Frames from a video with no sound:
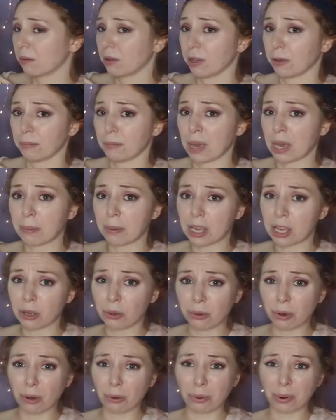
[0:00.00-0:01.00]
Maybe
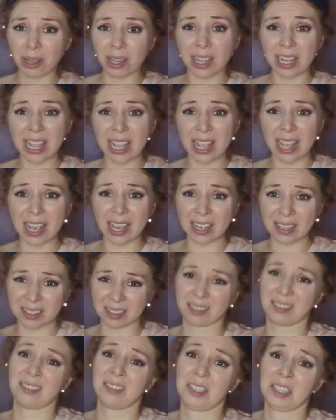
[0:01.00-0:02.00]
Hugo really is
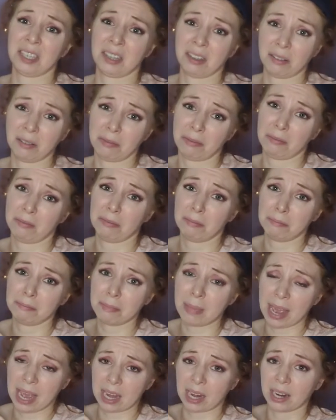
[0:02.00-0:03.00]
still
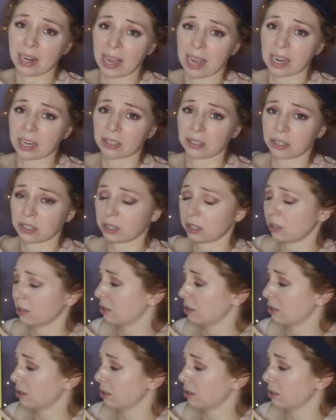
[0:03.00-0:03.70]
mad at Hector.